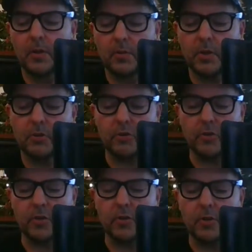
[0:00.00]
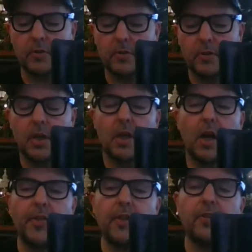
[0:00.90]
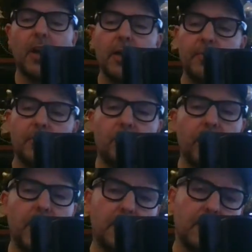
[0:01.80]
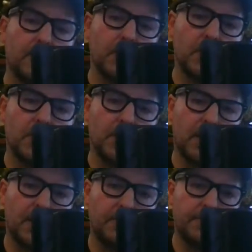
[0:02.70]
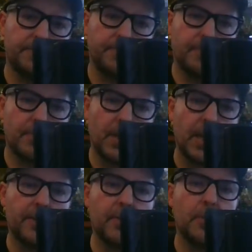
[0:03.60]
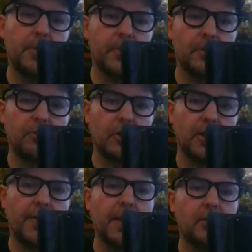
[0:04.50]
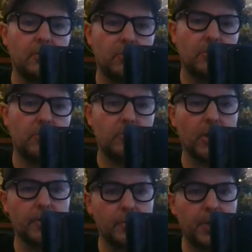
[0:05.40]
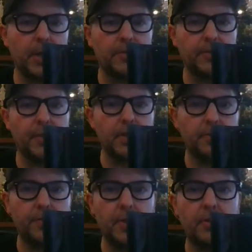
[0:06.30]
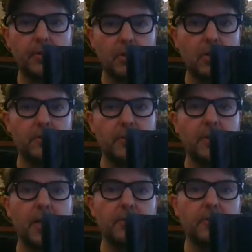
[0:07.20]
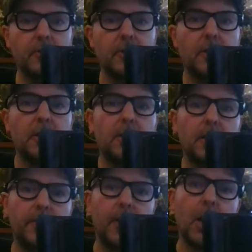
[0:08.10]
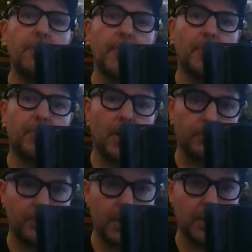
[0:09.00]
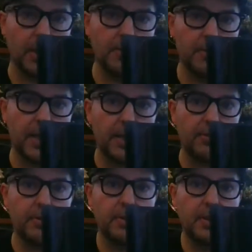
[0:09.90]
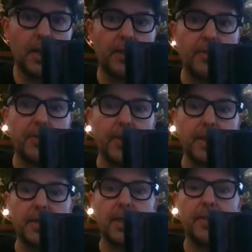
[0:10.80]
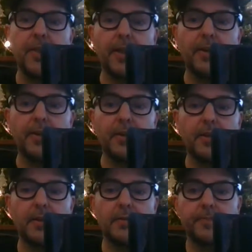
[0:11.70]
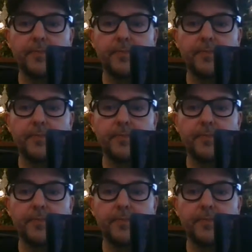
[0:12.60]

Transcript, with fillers: which isn't good. Other times, traders will um, exit a position and then start spreading FUD, fear, uncertainty, doubt, in the hope that the price will then go down and that they can then uh,